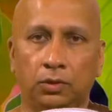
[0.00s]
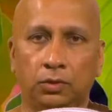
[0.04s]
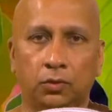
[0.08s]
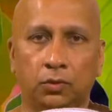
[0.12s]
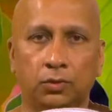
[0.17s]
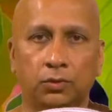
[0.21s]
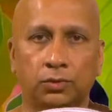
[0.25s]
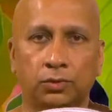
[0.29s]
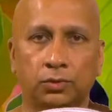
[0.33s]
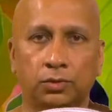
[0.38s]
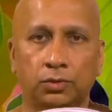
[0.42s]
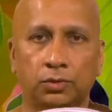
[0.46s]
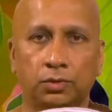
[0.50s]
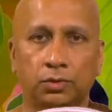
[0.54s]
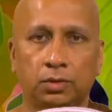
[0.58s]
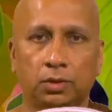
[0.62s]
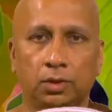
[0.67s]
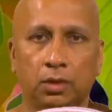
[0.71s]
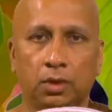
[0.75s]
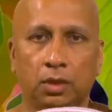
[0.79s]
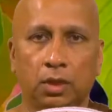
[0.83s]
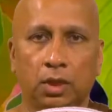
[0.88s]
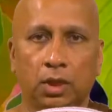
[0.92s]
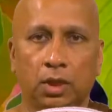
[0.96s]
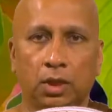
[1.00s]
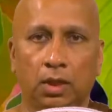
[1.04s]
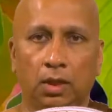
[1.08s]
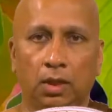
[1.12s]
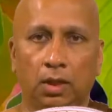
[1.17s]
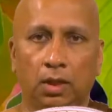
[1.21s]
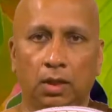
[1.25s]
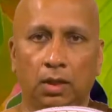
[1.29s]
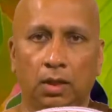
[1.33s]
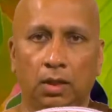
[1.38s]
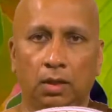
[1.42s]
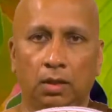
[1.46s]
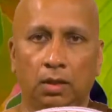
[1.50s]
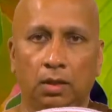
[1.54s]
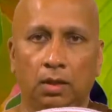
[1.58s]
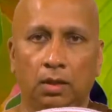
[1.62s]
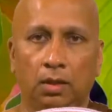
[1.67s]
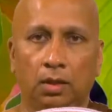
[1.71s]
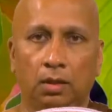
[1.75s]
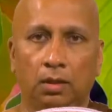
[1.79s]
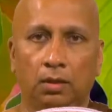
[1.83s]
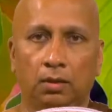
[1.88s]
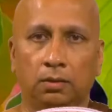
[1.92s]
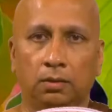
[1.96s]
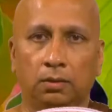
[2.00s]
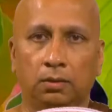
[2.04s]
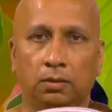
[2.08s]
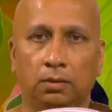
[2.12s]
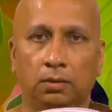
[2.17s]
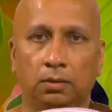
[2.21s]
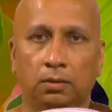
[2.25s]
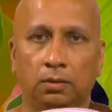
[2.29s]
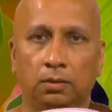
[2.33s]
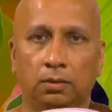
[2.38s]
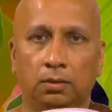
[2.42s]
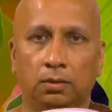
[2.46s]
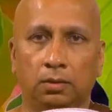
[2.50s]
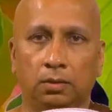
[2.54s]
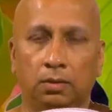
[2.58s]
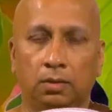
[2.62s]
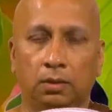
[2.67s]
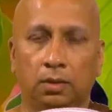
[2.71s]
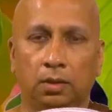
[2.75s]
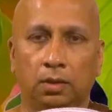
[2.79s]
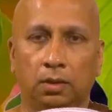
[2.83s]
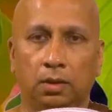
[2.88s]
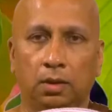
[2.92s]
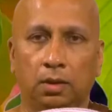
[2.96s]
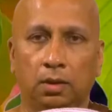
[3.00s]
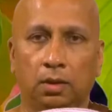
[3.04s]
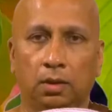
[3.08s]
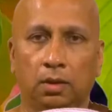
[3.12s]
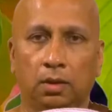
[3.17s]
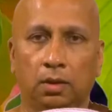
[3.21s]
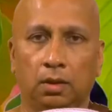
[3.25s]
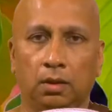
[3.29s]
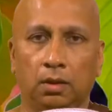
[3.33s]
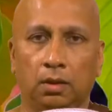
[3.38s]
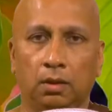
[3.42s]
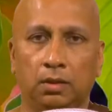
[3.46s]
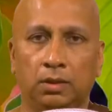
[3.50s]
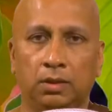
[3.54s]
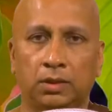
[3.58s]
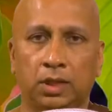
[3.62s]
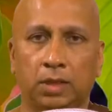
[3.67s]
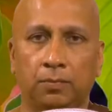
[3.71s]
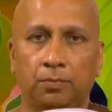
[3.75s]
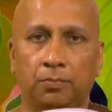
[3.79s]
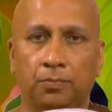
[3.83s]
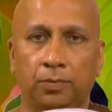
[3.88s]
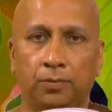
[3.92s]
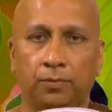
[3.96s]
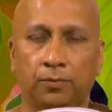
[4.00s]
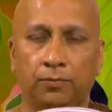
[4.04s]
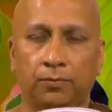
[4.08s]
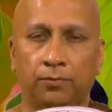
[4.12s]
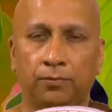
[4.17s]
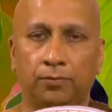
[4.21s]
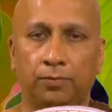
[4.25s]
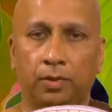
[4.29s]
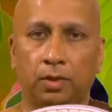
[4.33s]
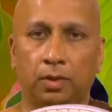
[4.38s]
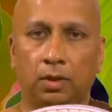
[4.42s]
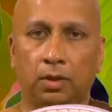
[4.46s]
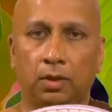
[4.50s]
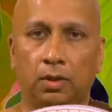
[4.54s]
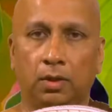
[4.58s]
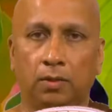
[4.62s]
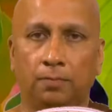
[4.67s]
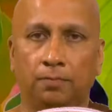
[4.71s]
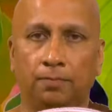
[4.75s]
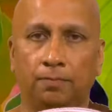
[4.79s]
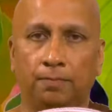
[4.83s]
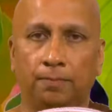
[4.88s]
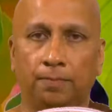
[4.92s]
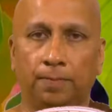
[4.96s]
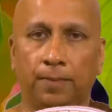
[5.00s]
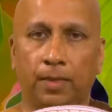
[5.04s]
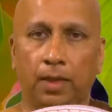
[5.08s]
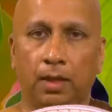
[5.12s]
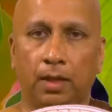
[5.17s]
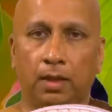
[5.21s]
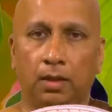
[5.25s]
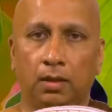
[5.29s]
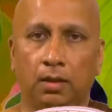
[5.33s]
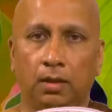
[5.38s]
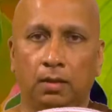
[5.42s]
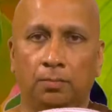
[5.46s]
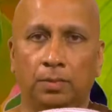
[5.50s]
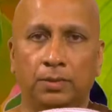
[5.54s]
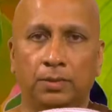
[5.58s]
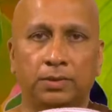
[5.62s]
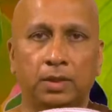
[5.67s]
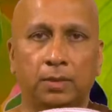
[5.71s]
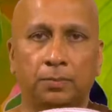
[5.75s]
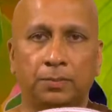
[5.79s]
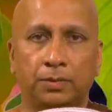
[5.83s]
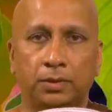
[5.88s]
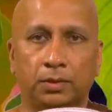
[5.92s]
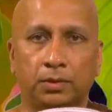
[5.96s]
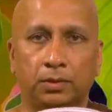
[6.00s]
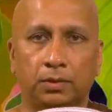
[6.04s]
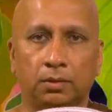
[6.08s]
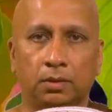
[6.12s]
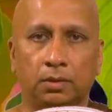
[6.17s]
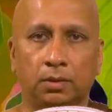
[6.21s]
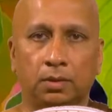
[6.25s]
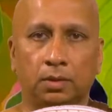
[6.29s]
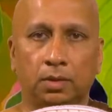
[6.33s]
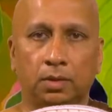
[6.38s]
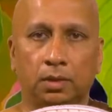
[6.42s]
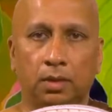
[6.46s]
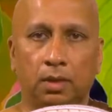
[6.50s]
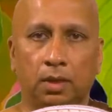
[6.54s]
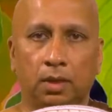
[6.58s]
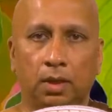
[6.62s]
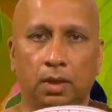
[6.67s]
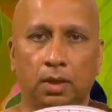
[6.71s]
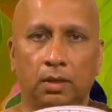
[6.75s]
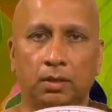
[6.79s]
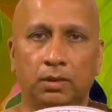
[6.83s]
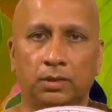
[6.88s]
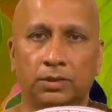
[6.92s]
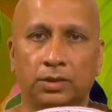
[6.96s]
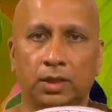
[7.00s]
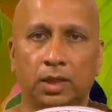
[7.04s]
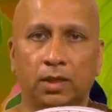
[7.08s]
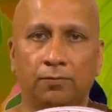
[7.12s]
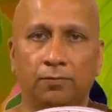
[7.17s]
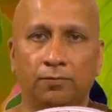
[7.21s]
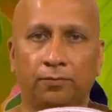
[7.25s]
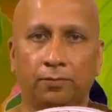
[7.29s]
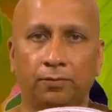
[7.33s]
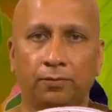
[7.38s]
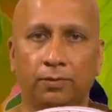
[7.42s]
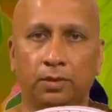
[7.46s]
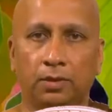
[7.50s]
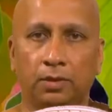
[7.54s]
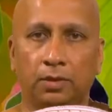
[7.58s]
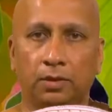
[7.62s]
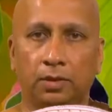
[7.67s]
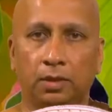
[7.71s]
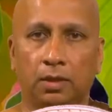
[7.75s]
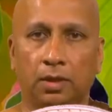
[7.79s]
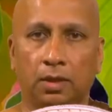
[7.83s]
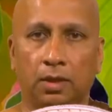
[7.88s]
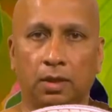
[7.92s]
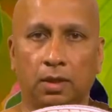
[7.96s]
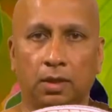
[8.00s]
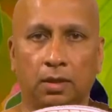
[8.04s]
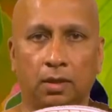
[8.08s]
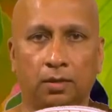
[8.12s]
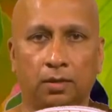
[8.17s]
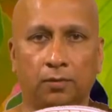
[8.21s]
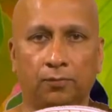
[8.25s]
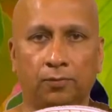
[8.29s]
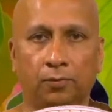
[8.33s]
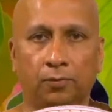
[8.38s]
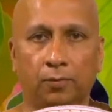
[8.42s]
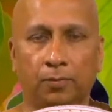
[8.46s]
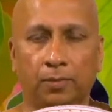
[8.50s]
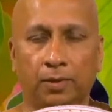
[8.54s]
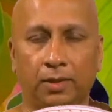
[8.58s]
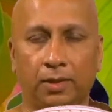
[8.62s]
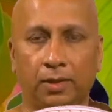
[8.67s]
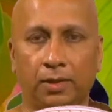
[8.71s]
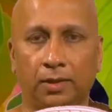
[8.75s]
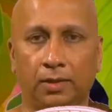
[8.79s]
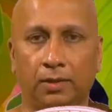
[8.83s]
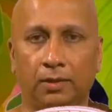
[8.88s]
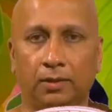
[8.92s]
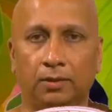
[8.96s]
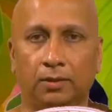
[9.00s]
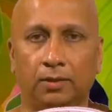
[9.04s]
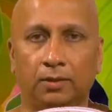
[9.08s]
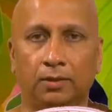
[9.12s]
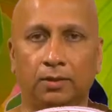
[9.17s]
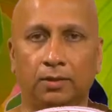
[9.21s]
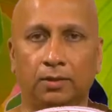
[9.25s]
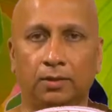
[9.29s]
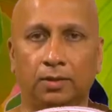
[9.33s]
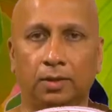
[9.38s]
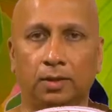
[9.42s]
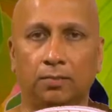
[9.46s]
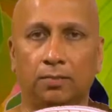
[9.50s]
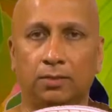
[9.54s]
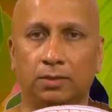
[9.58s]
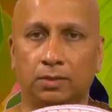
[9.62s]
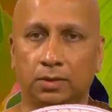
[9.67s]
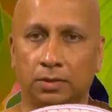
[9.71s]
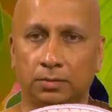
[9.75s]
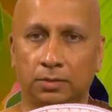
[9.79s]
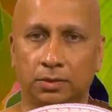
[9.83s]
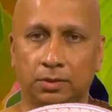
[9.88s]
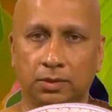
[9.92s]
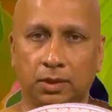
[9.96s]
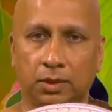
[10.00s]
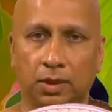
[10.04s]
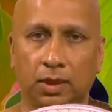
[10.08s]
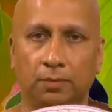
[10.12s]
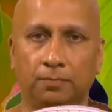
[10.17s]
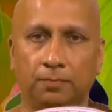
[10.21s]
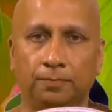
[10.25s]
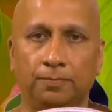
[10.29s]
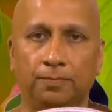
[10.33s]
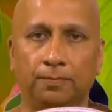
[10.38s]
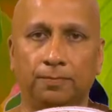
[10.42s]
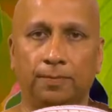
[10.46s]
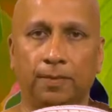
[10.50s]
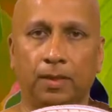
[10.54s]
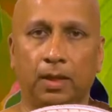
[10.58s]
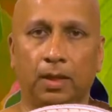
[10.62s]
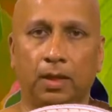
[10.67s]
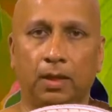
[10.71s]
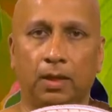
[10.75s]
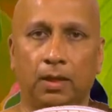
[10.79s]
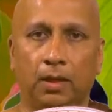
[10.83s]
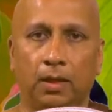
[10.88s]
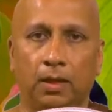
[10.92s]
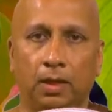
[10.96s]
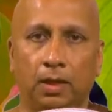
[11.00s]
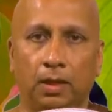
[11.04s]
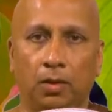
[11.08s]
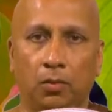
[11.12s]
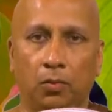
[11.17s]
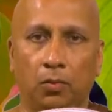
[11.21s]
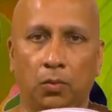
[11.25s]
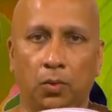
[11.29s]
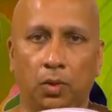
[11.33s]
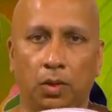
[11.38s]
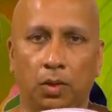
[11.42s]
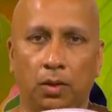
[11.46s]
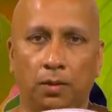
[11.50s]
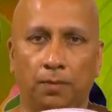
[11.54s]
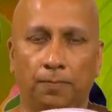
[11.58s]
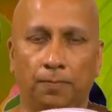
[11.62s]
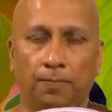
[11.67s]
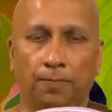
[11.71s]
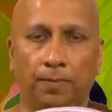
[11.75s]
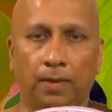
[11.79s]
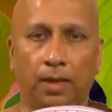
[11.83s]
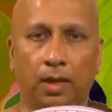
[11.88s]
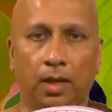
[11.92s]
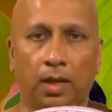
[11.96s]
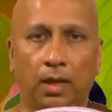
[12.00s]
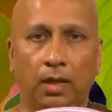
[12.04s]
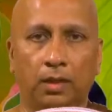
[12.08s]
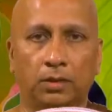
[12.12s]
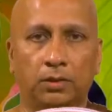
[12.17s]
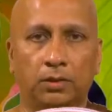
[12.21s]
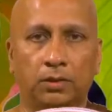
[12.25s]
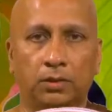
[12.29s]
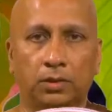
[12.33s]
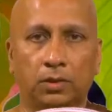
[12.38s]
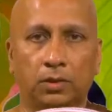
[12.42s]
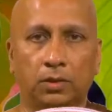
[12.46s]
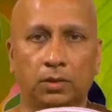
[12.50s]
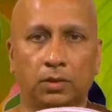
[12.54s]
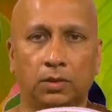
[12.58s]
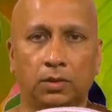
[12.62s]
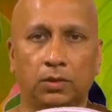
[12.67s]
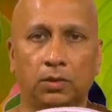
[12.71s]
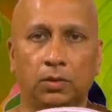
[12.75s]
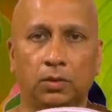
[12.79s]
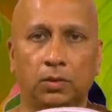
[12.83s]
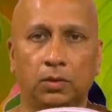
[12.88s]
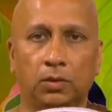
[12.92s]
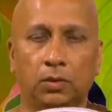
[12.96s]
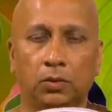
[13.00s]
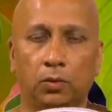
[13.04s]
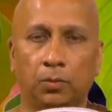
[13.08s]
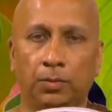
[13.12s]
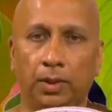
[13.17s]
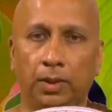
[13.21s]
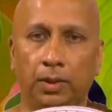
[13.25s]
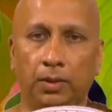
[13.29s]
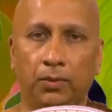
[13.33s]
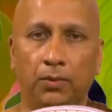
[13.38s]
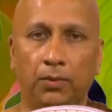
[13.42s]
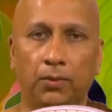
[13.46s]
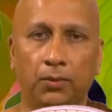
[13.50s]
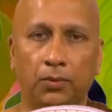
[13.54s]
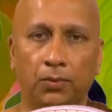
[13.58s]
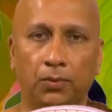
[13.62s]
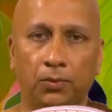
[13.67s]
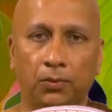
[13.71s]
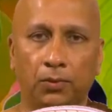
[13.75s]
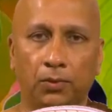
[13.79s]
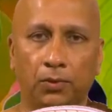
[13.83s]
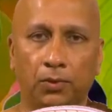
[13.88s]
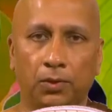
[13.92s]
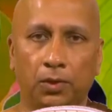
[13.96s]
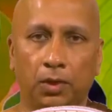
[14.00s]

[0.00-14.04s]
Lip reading: chosen the trap of perception and selfhood for my Dhamma sermon today. Now, as you may know,